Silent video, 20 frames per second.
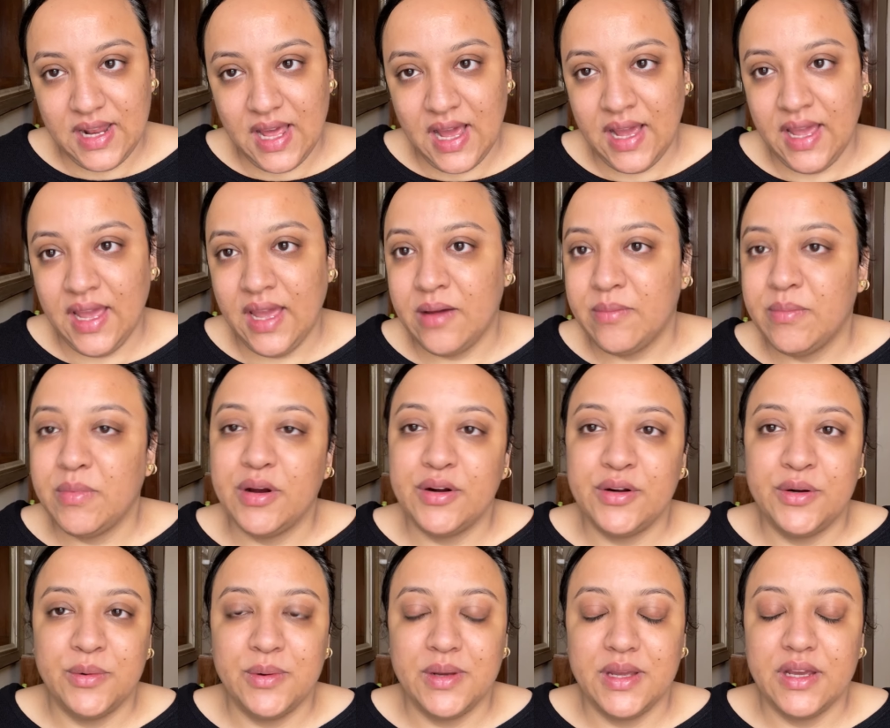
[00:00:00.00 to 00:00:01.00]
I am
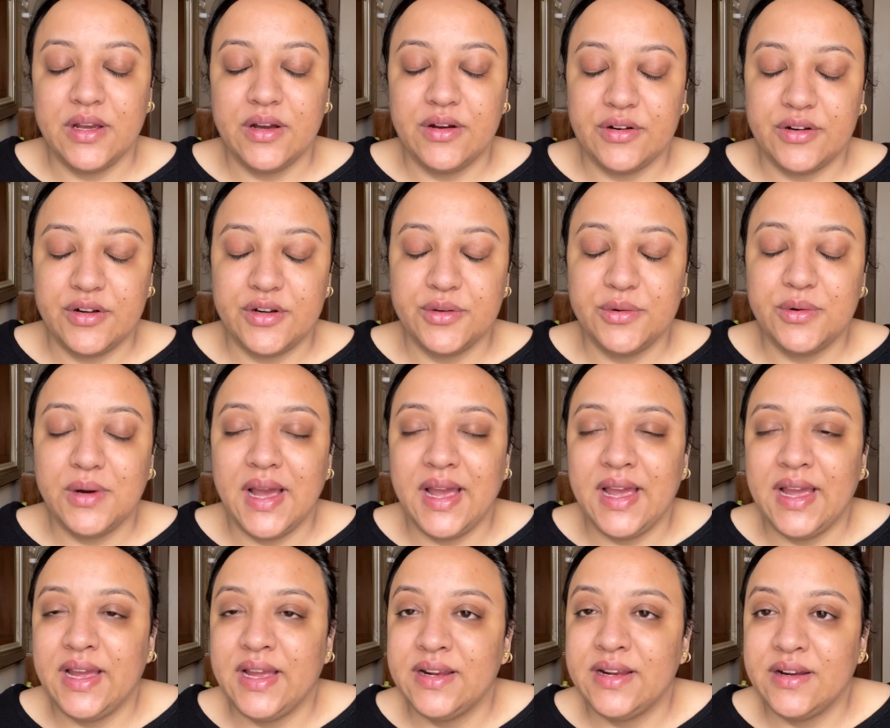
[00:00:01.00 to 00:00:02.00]
doing good too,
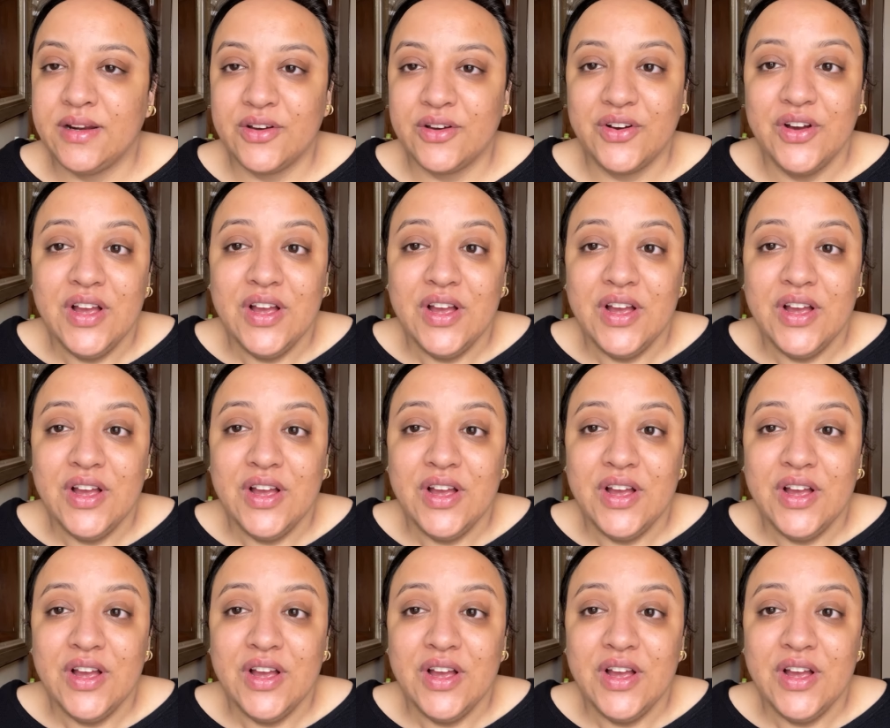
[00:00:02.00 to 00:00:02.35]
and